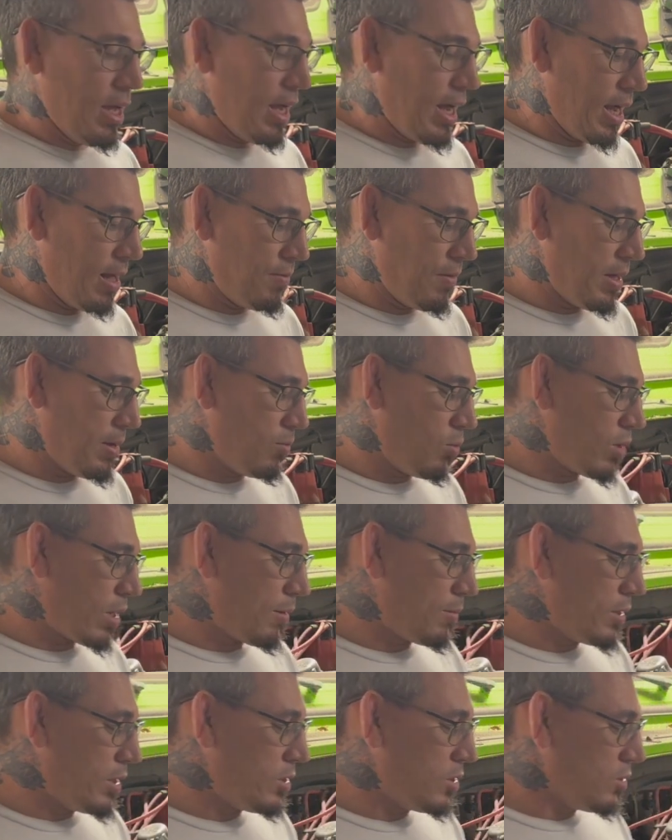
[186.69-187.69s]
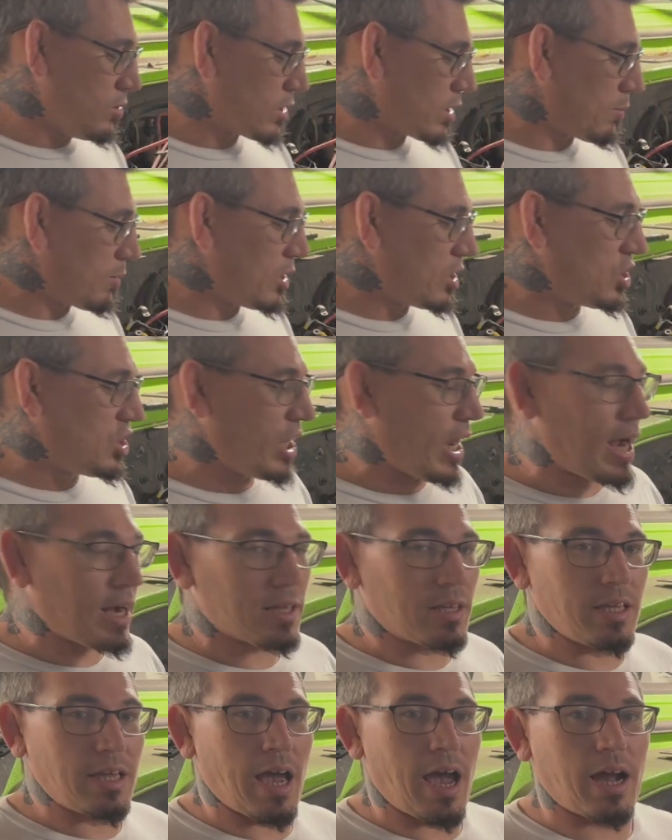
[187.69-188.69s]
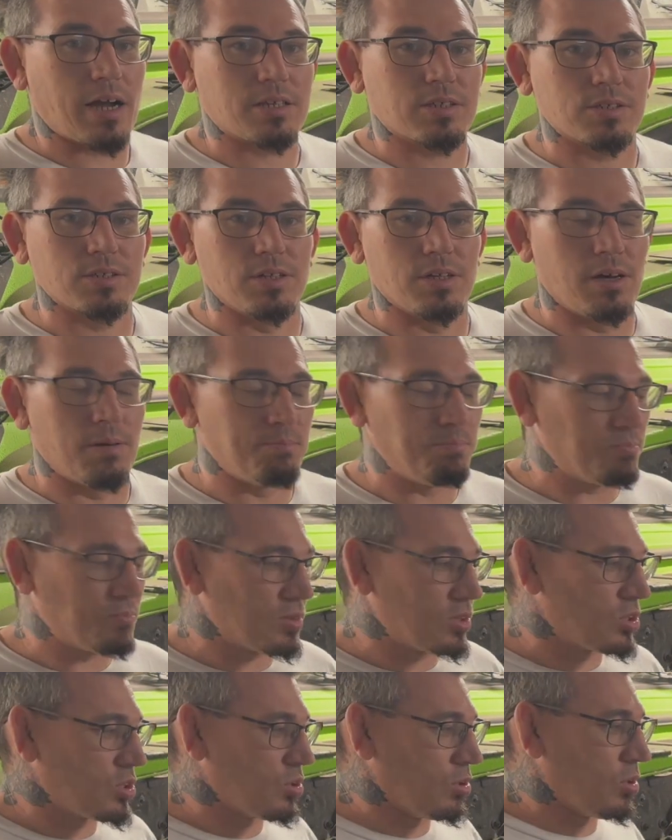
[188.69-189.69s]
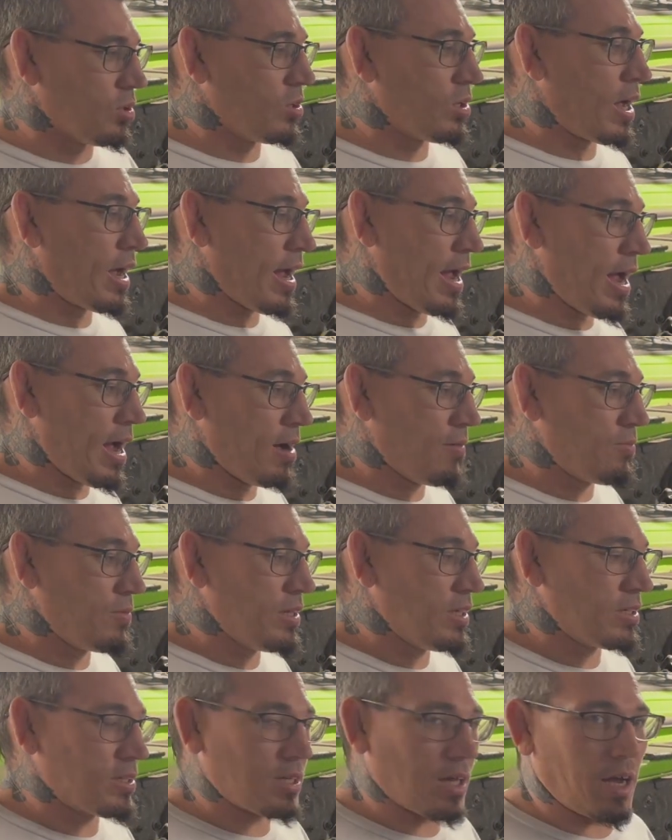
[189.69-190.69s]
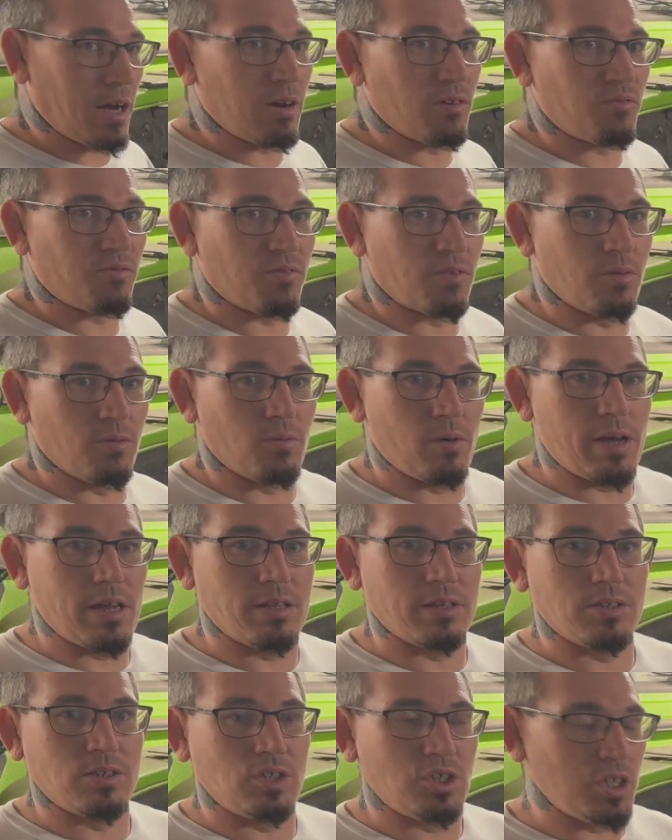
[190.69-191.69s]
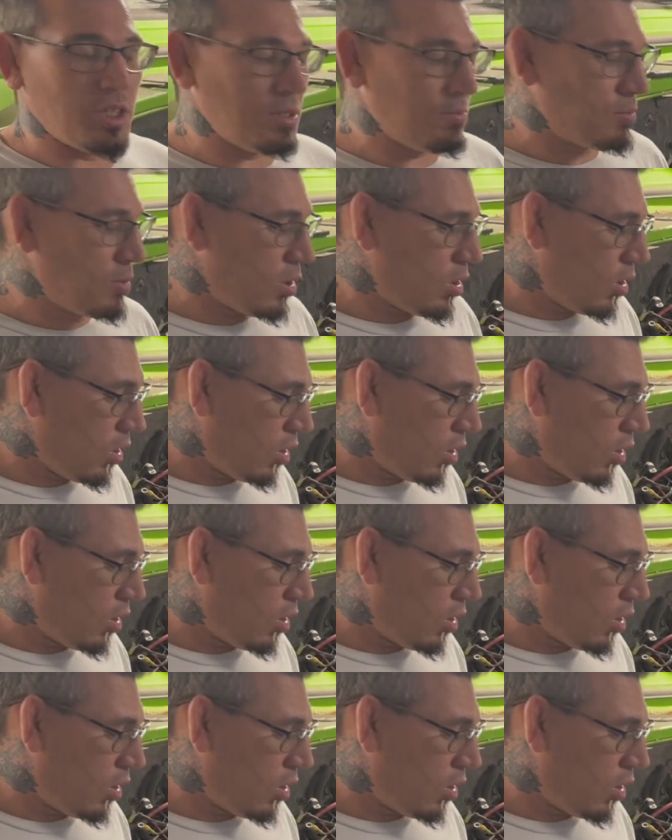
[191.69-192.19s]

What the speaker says: And then what I'm going to do is I'm going to jack the axle up till I have the entire front weight of the Jeep